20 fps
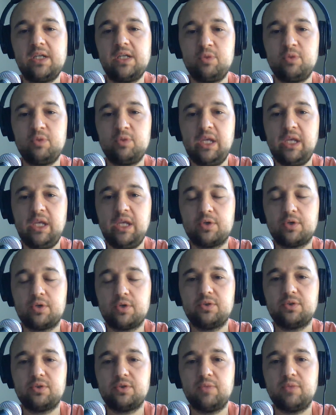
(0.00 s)
would be
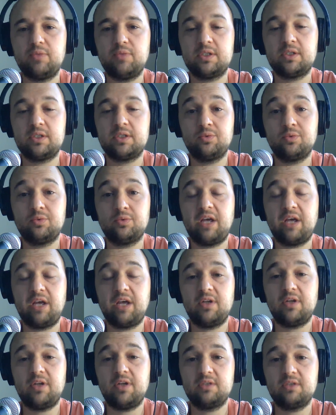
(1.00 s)
empowered, because you would
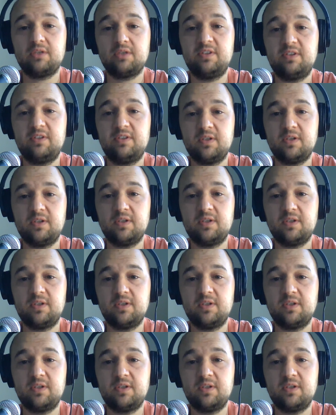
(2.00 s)
have a lot of